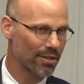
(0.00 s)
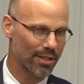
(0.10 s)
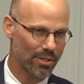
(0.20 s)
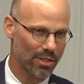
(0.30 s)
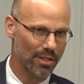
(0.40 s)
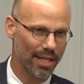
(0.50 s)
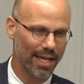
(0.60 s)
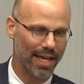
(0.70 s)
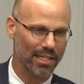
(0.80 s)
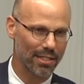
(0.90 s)
This,
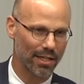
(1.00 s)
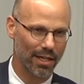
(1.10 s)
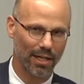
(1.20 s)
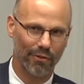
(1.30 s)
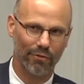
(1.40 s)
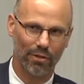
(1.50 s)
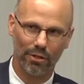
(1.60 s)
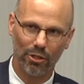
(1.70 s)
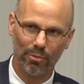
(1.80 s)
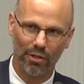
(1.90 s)
they asked the IF for a
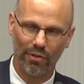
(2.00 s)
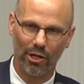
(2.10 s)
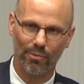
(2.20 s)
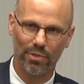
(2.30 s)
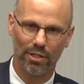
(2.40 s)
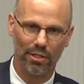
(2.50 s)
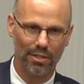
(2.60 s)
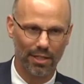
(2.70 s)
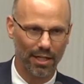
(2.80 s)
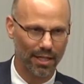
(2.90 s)
little bit of help to,
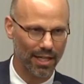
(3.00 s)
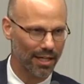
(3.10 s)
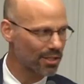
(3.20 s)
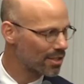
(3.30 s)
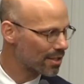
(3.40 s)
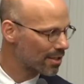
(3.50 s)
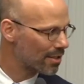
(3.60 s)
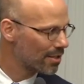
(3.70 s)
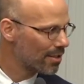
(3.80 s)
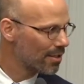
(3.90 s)
to kind of get into the,
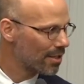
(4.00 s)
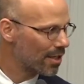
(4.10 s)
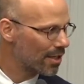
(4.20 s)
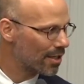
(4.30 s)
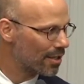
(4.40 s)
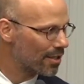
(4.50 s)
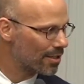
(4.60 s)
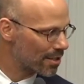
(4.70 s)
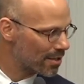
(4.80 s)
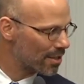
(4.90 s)
uh,
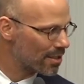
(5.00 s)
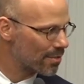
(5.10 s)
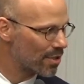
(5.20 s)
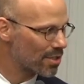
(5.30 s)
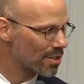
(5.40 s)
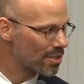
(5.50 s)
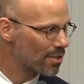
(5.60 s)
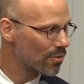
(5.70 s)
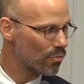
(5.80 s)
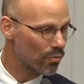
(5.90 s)
into, the, into the business.
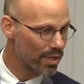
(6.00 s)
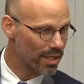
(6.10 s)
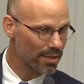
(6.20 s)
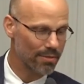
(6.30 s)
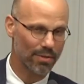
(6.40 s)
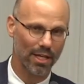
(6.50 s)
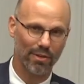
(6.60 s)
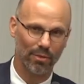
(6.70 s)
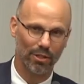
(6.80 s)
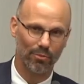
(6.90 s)
We gave
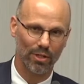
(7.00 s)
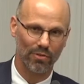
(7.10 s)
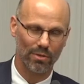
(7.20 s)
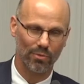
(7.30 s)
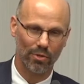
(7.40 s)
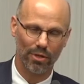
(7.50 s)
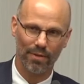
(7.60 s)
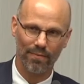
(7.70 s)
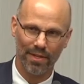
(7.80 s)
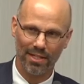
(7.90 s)
them a little bit of support.
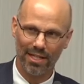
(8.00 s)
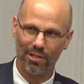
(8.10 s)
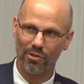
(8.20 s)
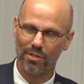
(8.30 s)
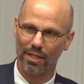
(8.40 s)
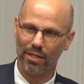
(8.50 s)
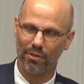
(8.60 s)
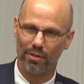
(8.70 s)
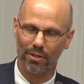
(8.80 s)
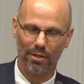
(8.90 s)
Ten years
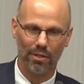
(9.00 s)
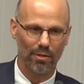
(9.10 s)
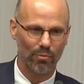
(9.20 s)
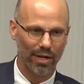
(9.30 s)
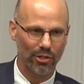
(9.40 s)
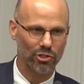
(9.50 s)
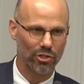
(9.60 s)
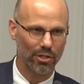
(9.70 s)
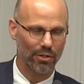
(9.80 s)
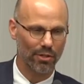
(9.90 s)
later, brown
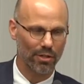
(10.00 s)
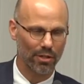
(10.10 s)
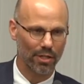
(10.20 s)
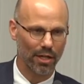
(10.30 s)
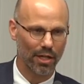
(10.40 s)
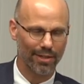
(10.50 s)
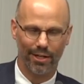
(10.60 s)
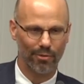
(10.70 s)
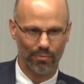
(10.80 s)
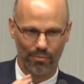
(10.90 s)
sugar, uh,
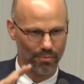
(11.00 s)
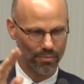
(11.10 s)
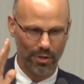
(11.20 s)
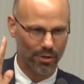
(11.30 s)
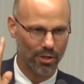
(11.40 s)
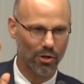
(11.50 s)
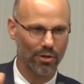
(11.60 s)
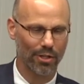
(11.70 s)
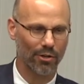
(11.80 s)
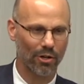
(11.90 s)
their, their, co
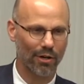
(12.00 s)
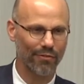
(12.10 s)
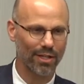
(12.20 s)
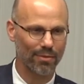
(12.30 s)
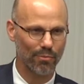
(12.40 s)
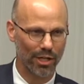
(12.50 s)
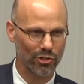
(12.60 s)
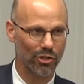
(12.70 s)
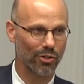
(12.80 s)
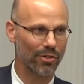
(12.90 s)
their coffee, brown
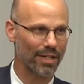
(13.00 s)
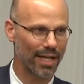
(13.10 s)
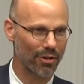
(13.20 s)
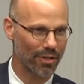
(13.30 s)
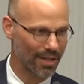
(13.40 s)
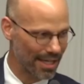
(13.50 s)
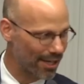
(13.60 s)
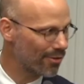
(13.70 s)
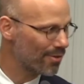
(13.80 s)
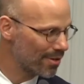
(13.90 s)
sugar, now
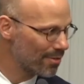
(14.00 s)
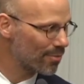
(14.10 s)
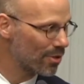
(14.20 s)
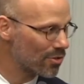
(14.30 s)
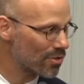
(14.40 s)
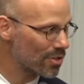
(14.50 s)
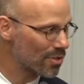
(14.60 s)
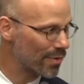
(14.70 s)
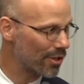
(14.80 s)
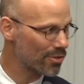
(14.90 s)
cacao producers
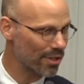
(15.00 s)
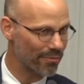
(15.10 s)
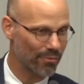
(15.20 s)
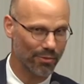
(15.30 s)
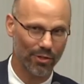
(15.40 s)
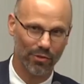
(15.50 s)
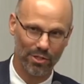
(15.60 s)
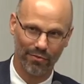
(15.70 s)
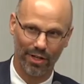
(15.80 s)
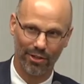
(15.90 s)
as well, so they've
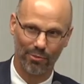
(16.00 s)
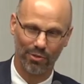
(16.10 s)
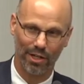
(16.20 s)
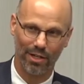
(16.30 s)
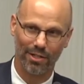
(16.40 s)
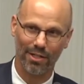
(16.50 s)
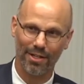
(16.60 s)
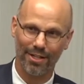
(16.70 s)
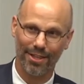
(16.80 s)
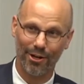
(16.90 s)
diversified their product.
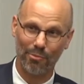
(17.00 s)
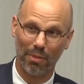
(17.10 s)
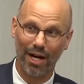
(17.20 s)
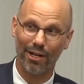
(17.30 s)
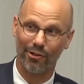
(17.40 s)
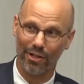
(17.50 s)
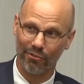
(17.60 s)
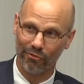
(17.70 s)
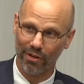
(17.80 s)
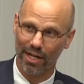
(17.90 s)
Their buyer in
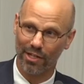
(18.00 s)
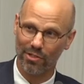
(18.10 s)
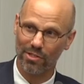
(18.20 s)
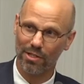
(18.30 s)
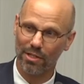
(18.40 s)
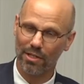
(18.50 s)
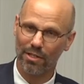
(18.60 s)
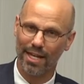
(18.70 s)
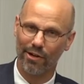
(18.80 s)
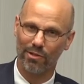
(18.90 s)
France
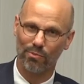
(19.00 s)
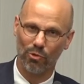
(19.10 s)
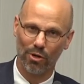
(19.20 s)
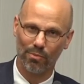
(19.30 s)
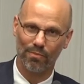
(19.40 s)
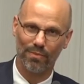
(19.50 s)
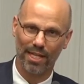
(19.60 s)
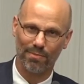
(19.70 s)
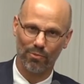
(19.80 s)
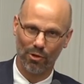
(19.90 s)
now is more,
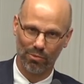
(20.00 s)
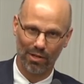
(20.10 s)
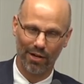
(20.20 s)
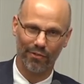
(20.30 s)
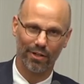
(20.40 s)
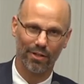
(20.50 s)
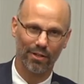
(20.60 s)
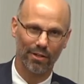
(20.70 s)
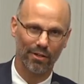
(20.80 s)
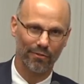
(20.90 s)
gets more profit
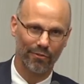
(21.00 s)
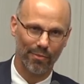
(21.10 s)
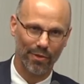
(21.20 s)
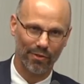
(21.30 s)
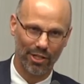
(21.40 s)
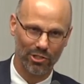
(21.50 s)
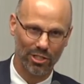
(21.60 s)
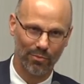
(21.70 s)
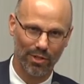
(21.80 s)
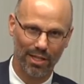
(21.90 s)
from the
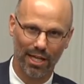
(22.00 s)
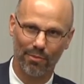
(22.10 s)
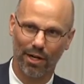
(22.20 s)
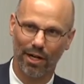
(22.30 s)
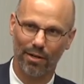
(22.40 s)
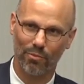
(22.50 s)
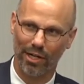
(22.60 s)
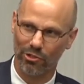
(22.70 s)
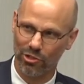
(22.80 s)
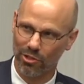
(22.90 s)
relationship with them on
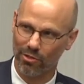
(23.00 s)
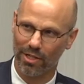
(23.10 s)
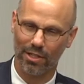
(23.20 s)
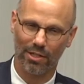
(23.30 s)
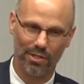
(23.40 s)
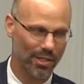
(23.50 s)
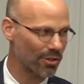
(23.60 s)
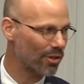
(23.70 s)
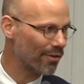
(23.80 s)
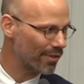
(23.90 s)
brown sugar than it does on
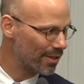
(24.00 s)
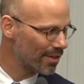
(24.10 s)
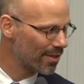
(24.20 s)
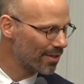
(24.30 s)
coffee.